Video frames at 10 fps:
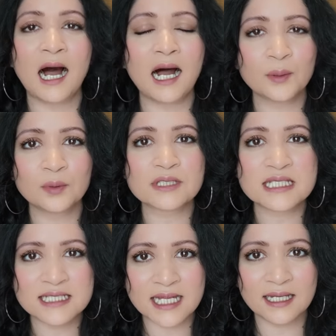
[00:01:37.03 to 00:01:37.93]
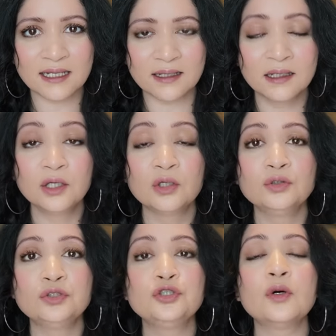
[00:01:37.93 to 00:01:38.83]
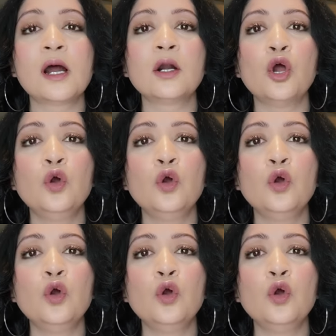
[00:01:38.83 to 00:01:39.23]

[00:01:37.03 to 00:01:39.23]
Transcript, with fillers: I will say you are